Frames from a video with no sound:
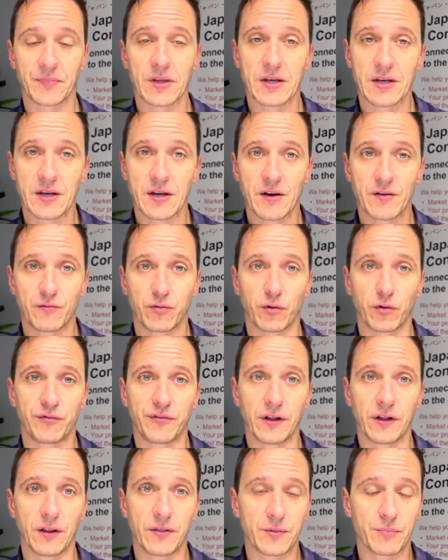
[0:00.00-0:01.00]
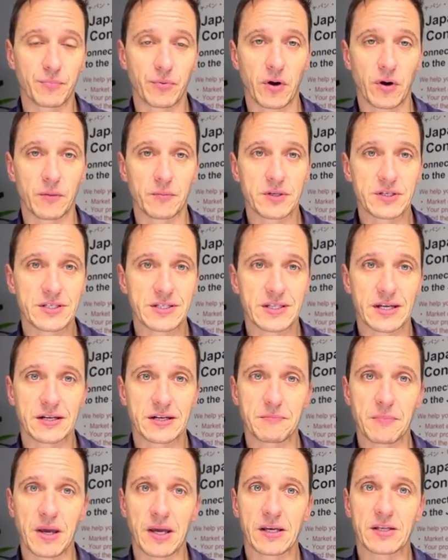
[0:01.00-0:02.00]
fulfill the promise that it
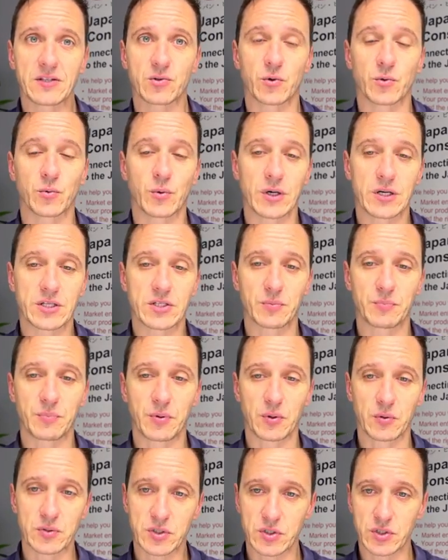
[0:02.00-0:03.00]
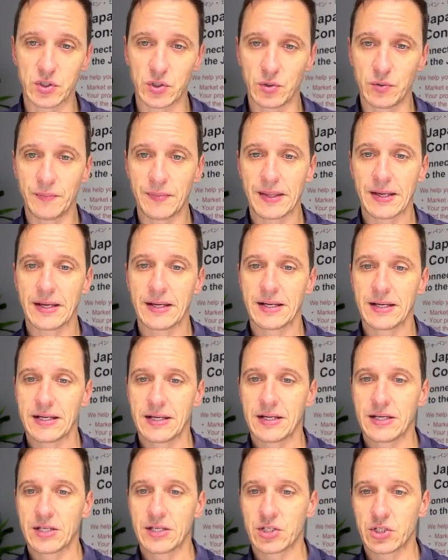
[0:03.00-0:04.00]
makes or what it's supposed to do.
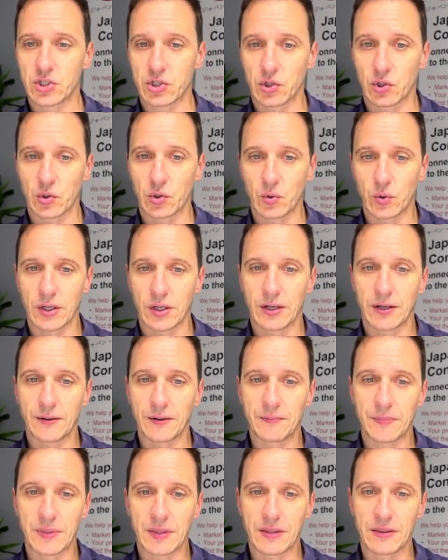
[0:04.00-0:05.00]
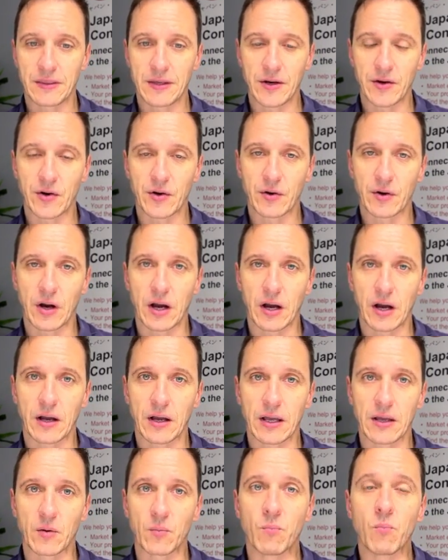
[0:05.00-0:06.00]
So they're
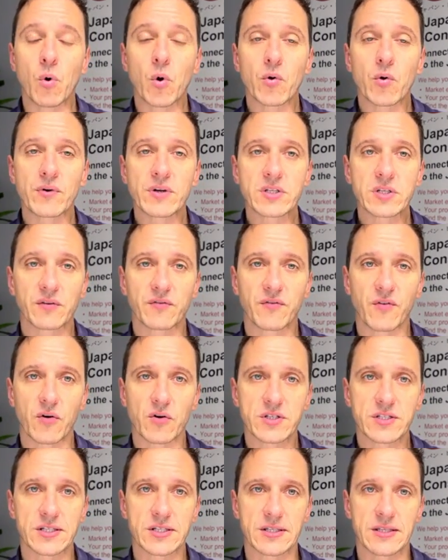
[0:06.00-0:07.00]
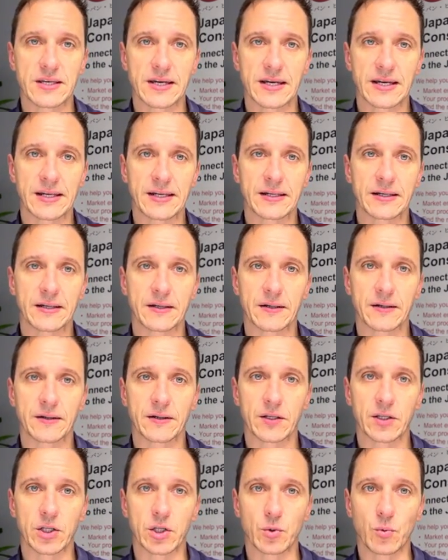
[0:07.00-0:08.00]
more risk averse than
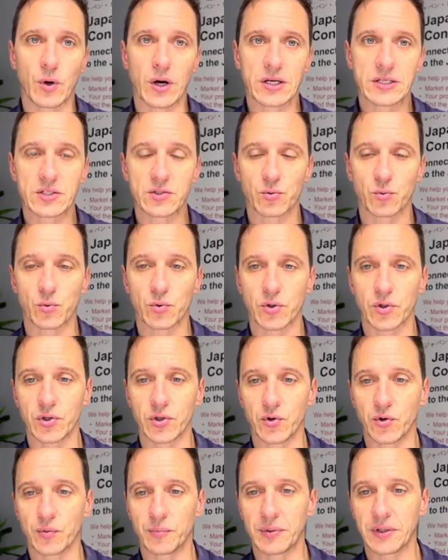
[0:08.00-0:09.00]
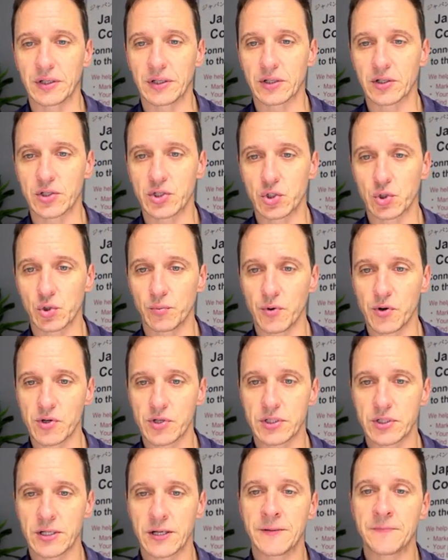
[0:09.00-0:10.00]
US or European consumers.
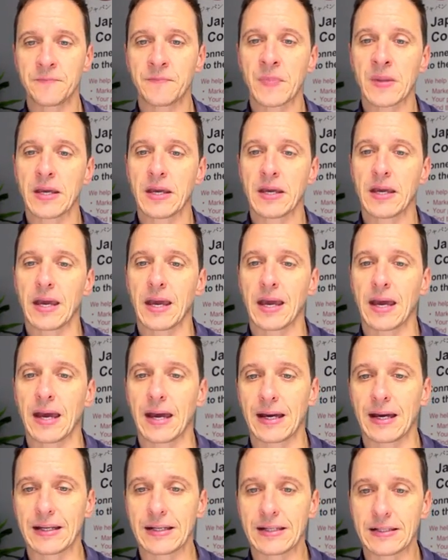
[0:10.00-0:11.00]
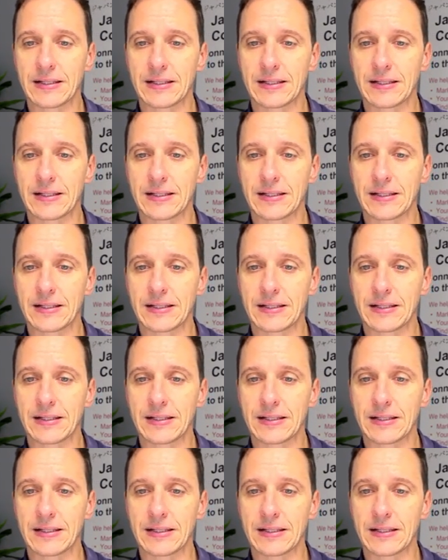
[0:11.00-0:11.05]
And